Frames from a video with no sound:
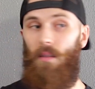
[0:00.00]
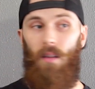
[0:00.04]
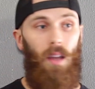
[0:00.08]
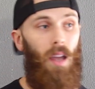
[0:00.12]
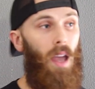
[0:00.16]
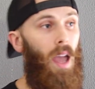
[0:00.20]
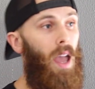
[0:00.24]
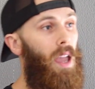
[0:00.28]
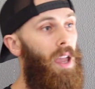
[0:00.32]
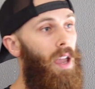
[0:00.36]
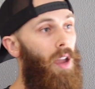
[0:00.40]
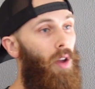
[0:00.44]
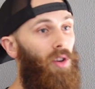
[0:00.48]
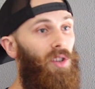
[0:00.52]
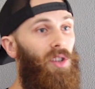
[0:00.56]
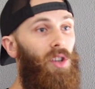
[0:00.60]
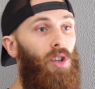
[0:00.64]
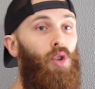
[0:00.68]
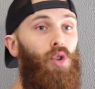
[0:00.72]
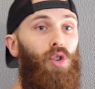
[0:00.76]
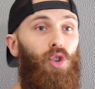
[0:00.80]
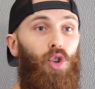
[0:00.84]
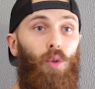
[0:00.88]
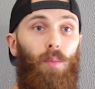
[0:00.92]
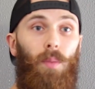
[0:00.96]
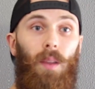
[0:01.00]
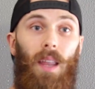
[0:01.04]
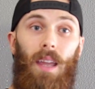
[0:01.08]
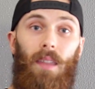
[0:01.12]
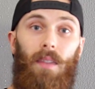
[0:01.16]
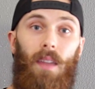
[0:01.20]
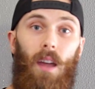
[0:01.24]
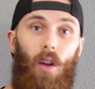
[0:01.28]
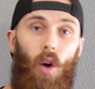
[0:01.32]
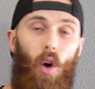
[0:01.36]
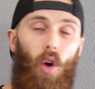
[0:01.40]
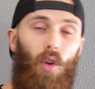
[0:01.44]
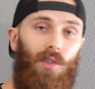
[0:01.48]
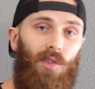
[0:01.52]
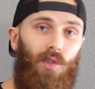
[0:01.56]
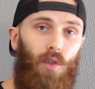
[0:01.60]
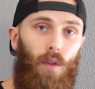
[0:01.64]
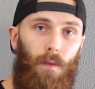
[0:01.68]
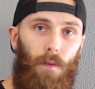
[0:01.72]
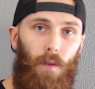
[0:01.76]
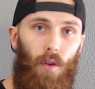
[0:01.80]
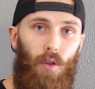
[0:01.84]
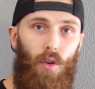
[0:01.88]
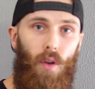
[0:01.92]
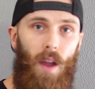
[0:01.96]
hey, here's a YouTube link that also
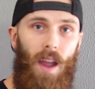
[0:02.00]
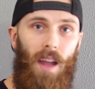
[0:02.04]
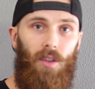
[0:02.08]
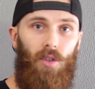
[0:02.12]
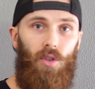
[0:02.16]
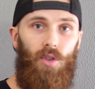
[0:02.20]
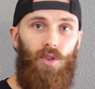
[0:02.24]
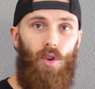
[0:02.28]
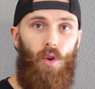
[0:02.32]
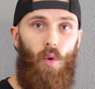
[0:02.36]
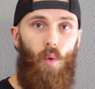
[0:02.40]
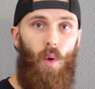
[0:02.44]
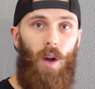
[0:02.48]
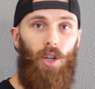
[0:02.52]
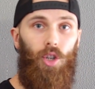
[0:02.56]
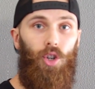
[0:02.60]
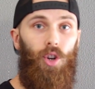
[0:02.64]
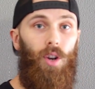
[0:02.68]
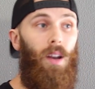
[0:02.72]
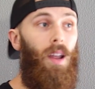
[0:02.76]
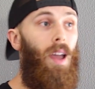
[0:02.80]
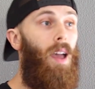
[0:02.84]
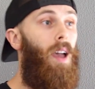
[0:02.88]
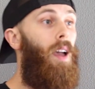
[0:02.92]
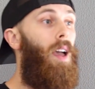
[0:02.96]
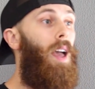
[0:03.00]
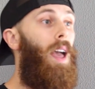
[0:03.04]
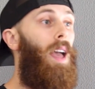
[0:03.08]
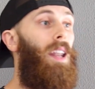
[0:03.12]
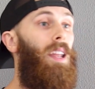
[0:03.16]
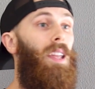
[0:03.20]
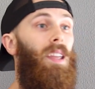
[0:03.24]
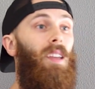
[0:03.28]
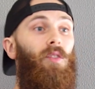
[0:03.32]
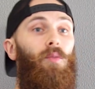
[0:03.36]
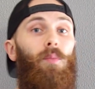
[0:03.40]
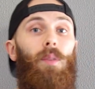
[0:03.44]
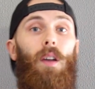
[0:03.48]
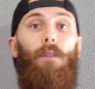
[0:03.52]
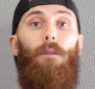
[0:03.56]
further answers your question, and it gives me a